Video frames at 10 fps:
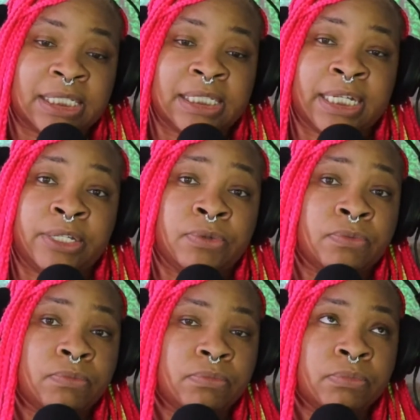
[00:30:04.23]
then
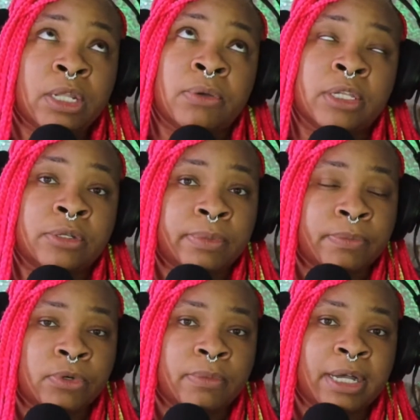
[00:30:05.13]
you know a little bit
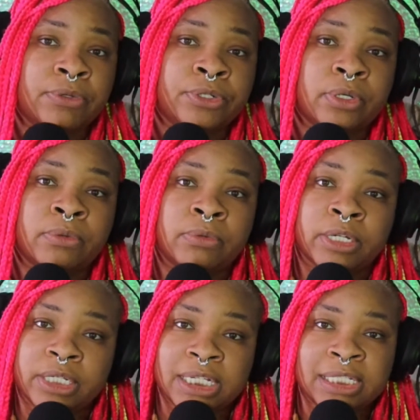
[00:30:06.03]
more about your own
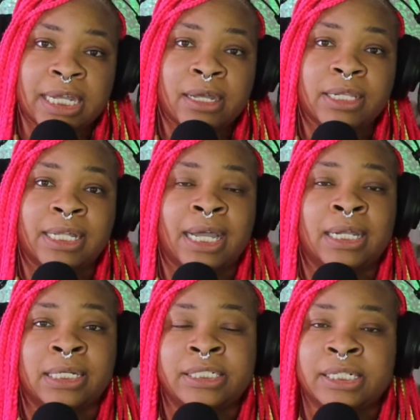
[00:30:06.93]
learning style and how
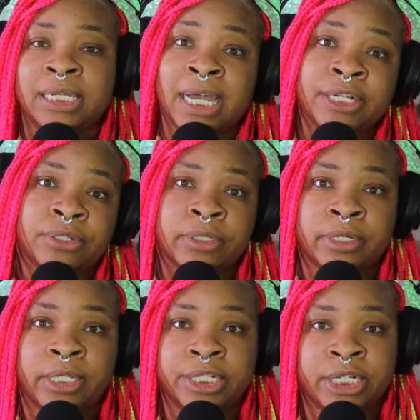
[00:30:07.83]
to guide your
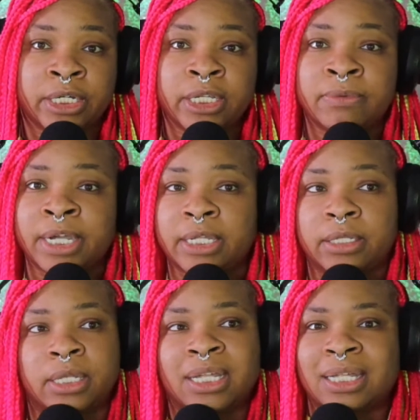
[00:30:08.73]
learning journey, right?
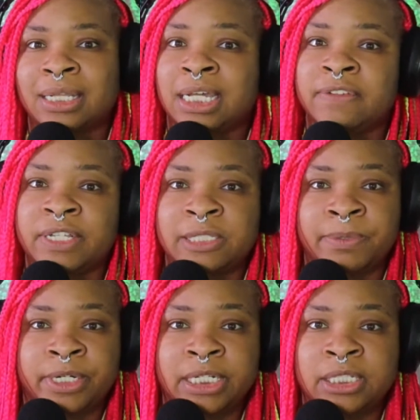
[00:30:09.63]
A lot of
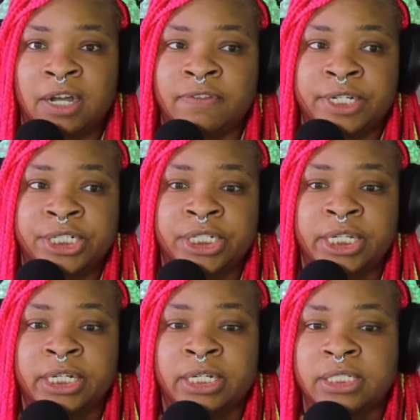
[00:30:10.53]
experienced software
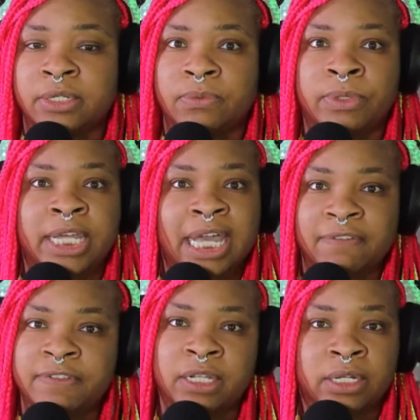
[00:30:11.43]
engineers, we
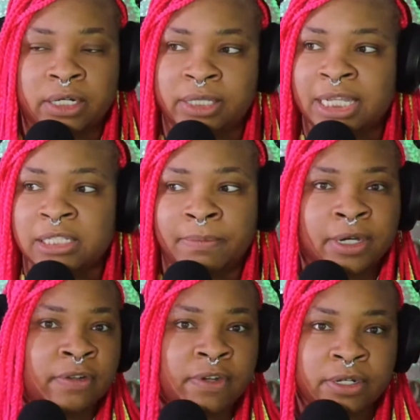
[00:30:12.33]
have to learn. That's a
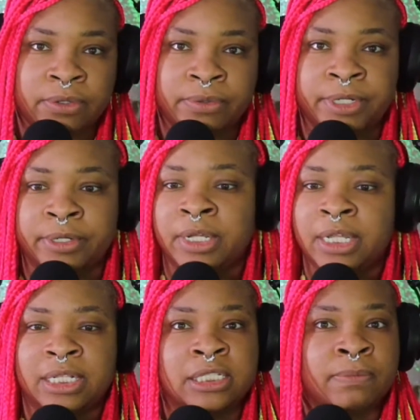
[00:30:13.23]
part of our career.
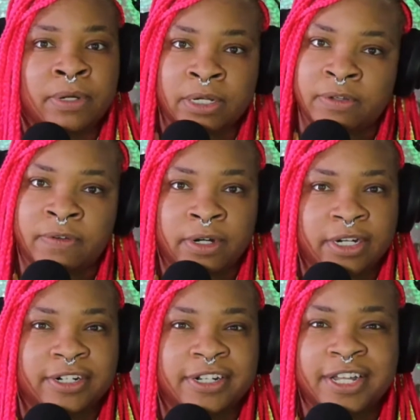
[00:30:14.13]
That's a part of our
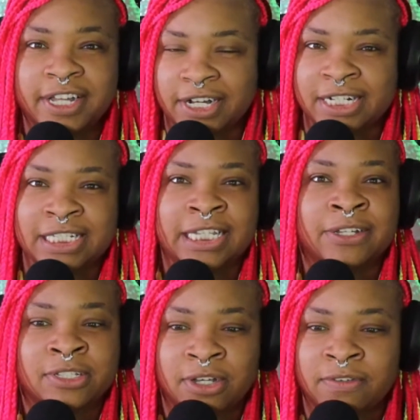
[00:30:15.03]
our
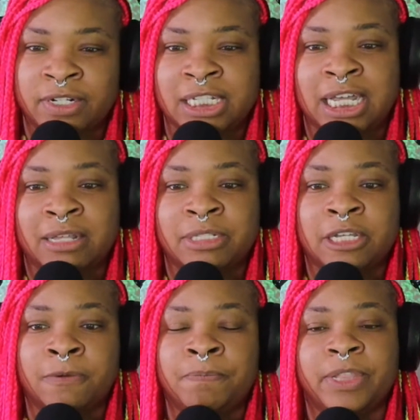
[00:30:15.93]
skills over time.
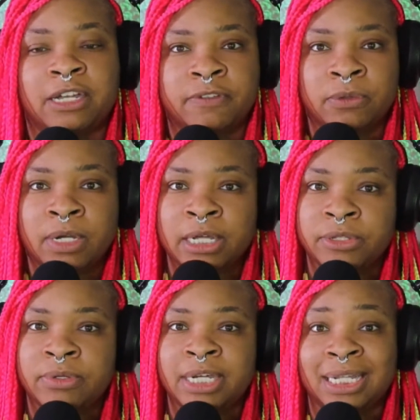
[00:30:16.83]
So after a while,
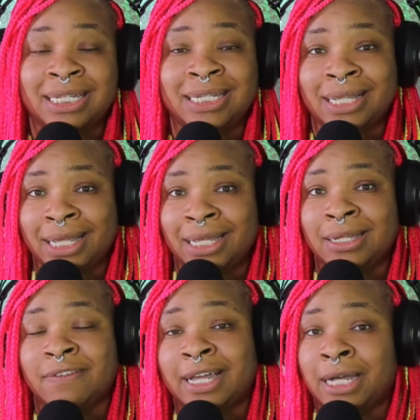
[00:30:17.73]
you kind of get the hang
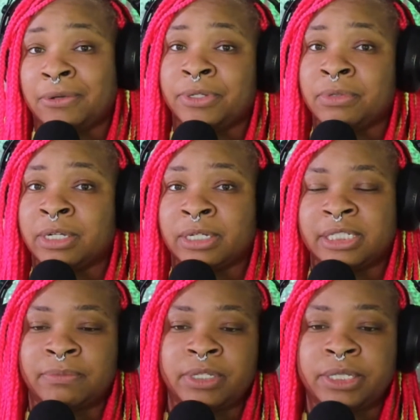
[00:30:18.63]
of how you learn
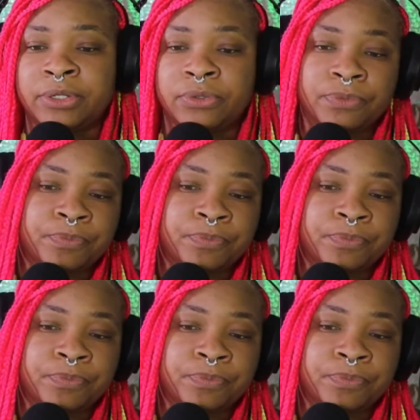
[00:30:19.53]
something new,